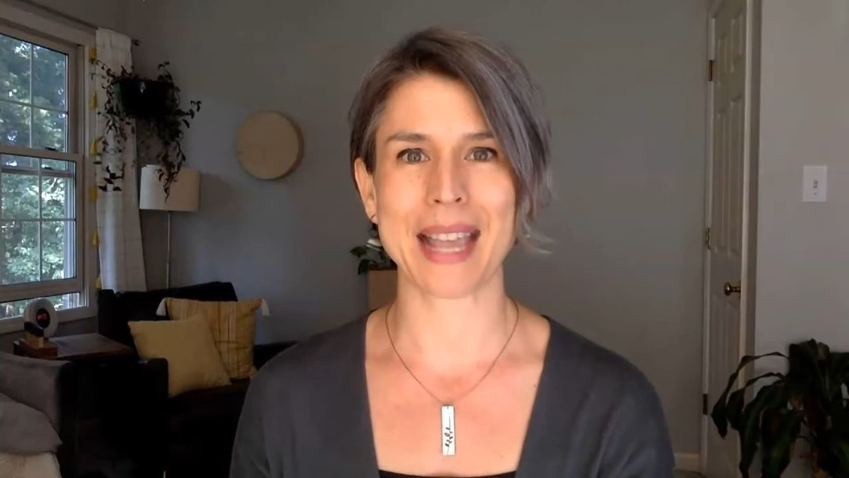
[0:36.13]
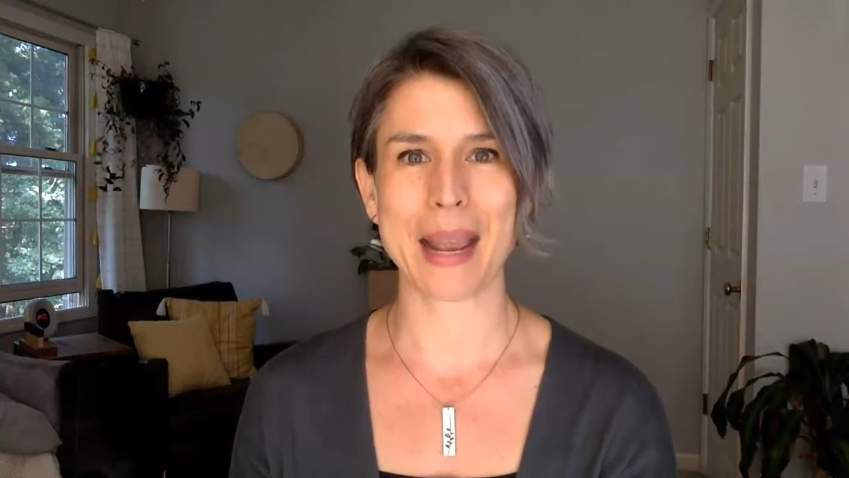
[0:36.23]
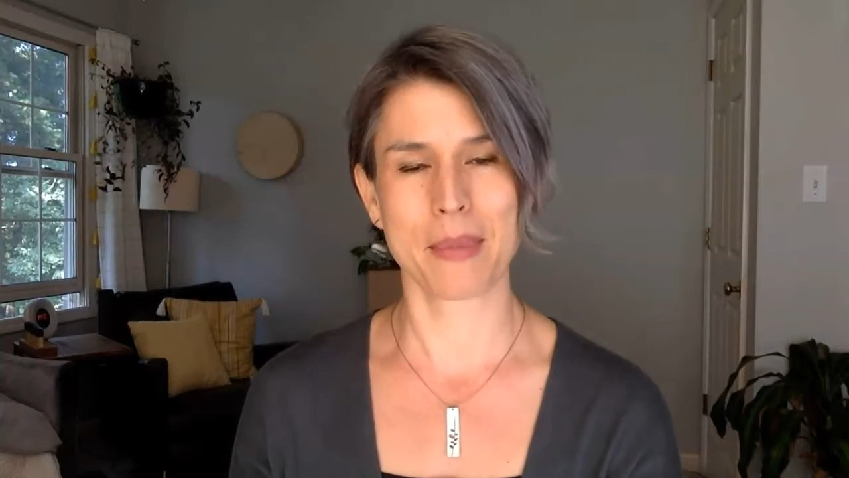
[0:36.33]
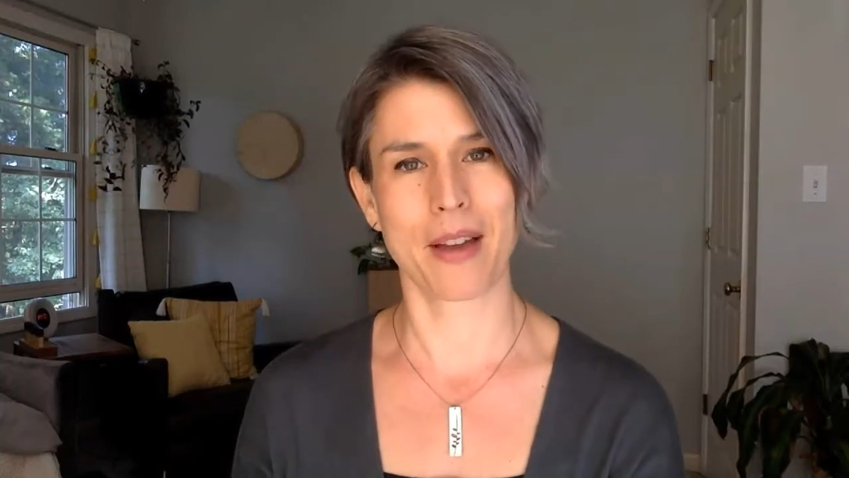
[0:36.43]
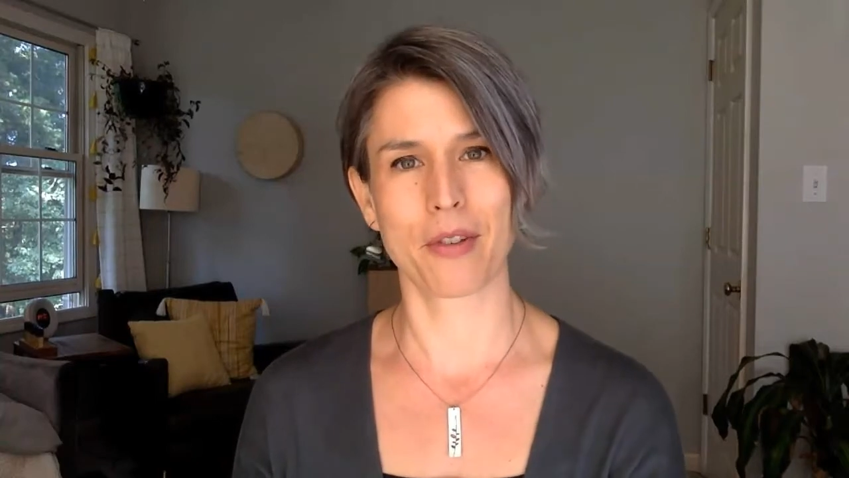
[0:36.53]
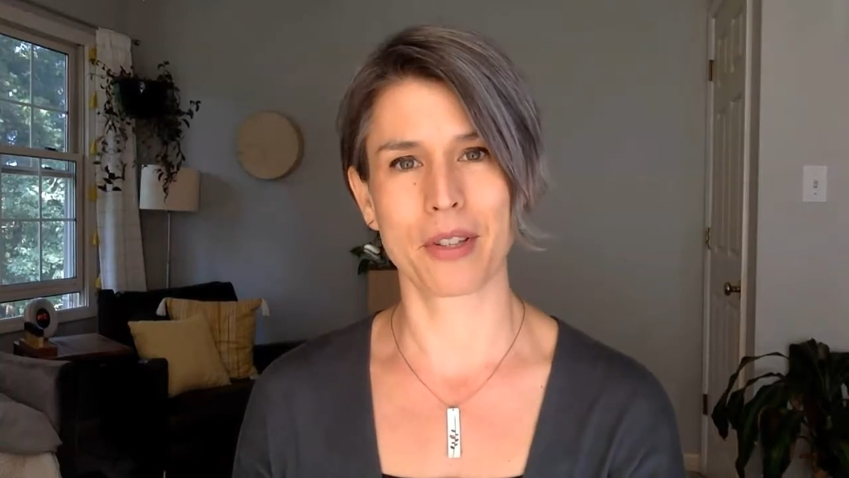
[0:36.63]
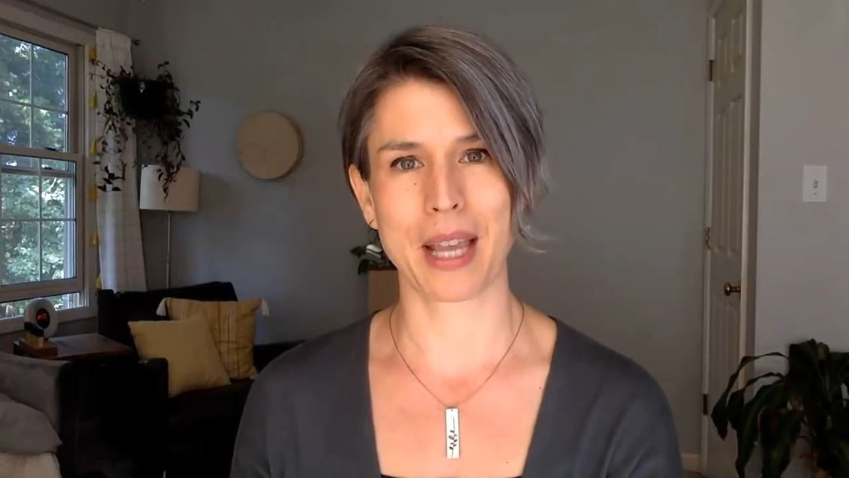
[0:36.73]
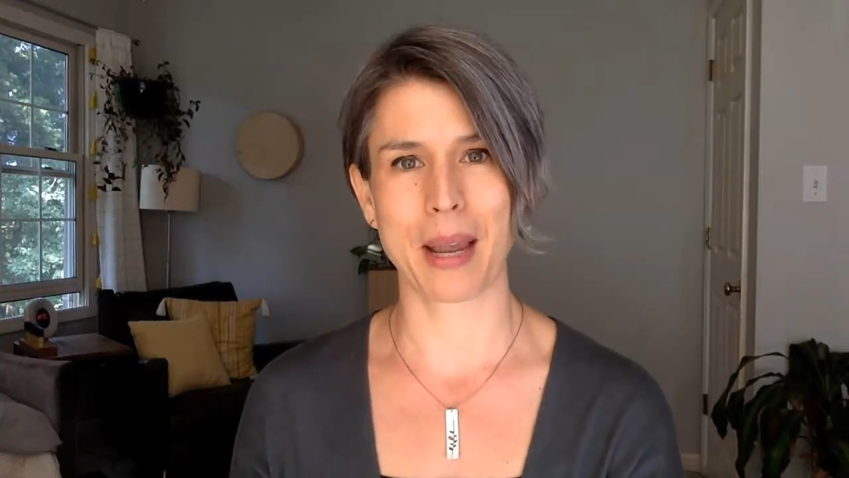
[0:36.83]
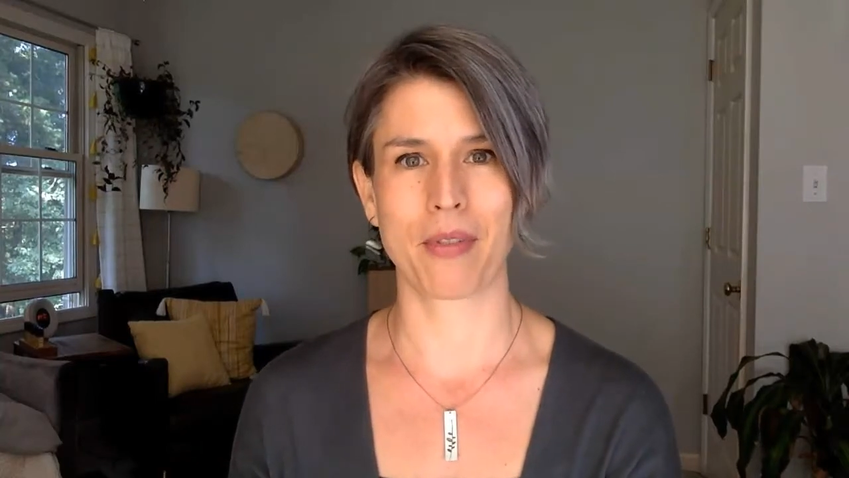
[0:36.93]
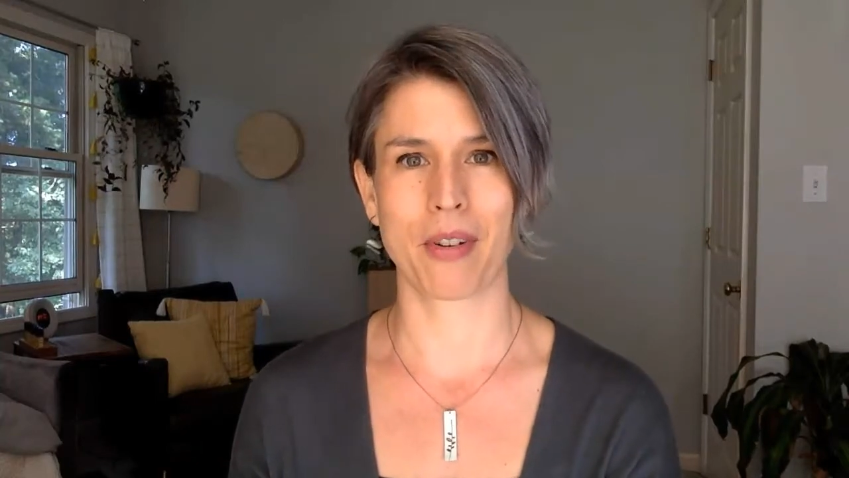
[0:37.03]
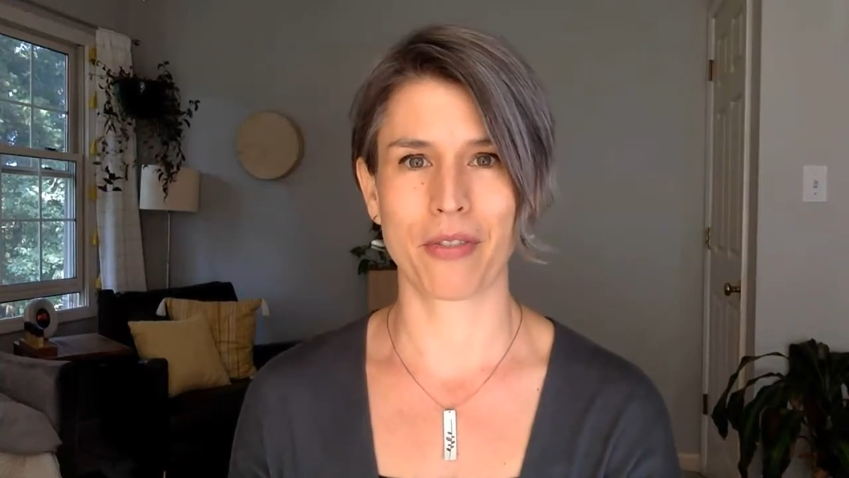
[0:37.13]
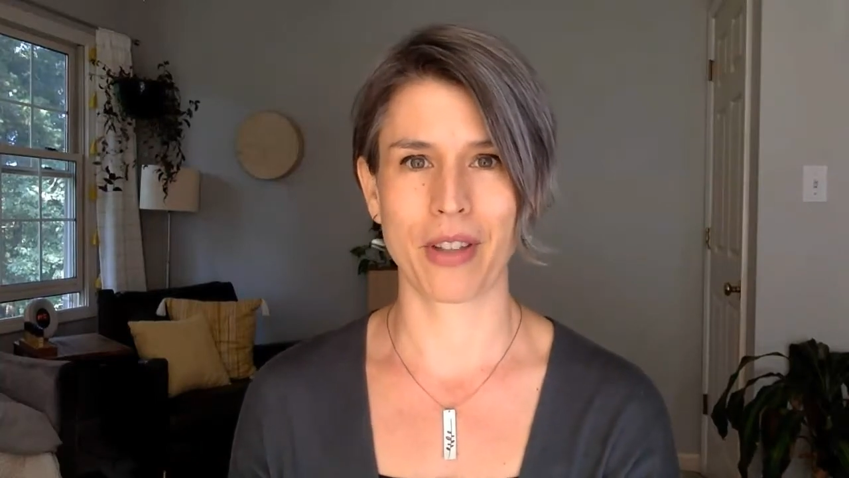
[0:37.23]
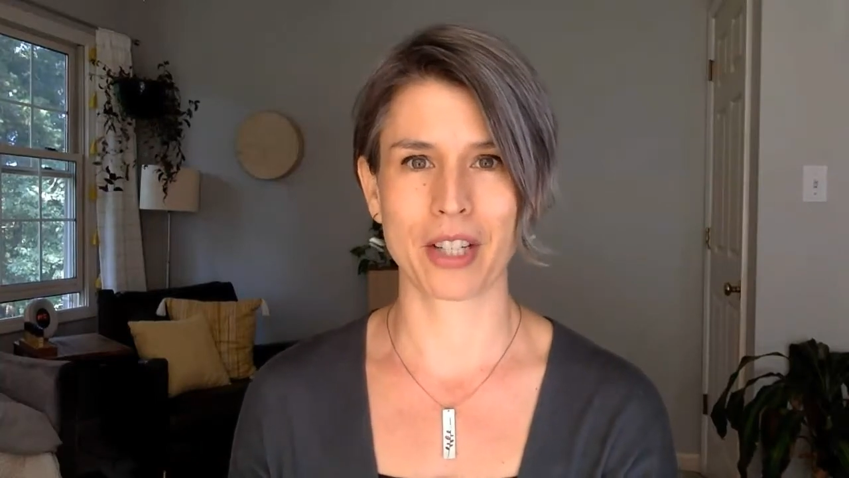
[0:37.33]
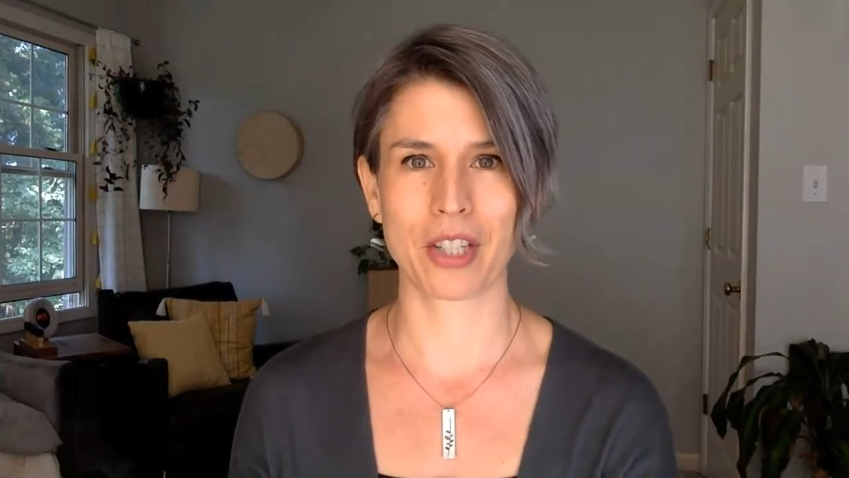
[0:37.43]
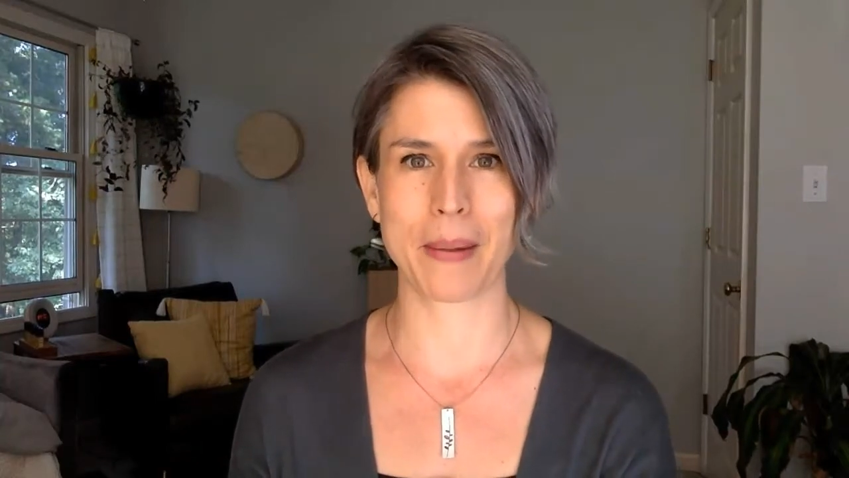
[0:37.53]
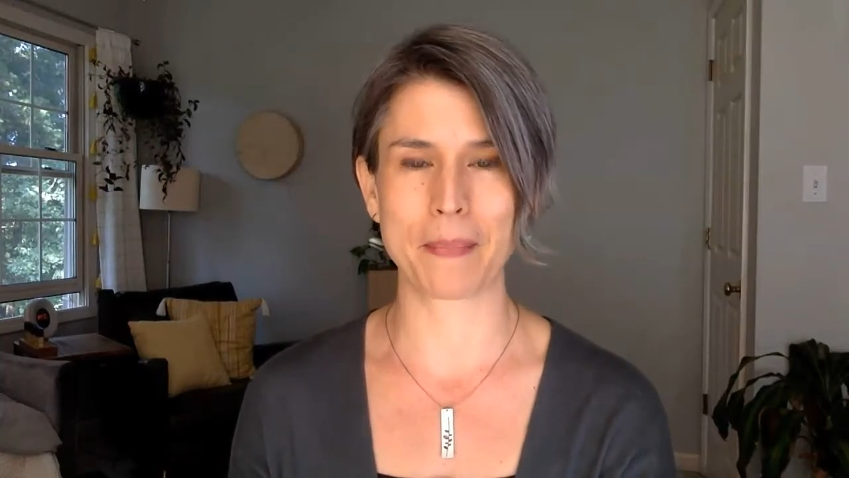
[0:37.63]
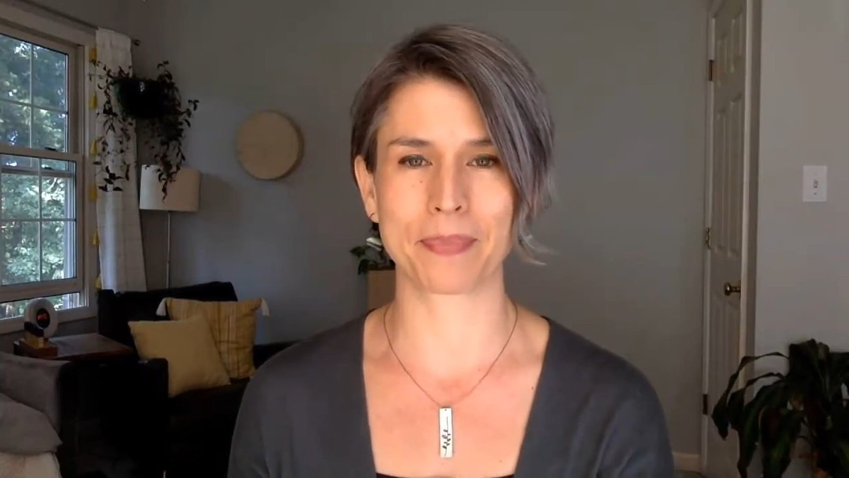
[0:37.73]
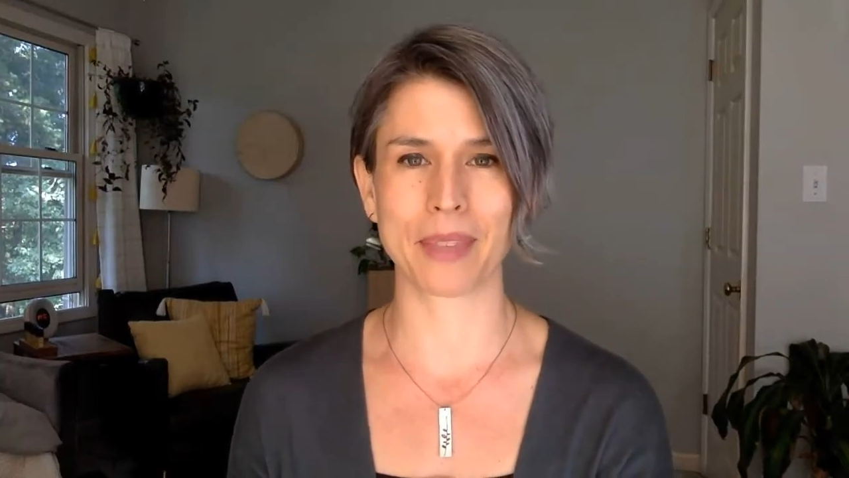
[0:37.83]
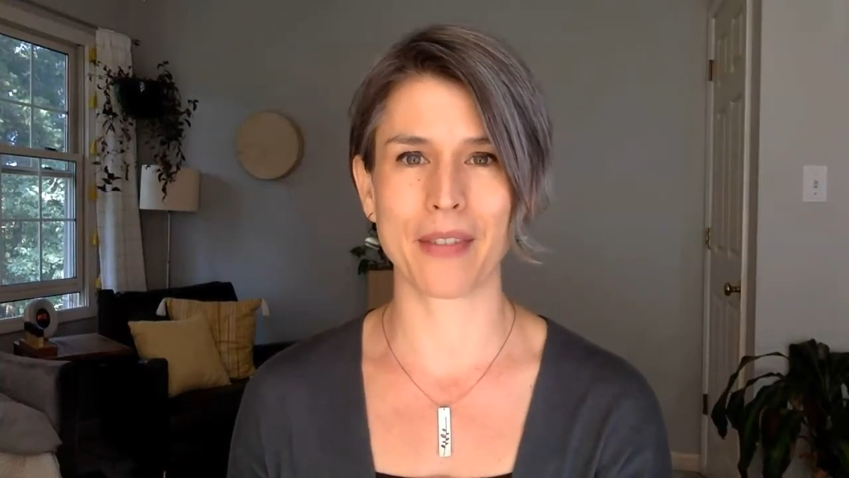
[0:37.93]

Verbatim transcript: same level type of reflection.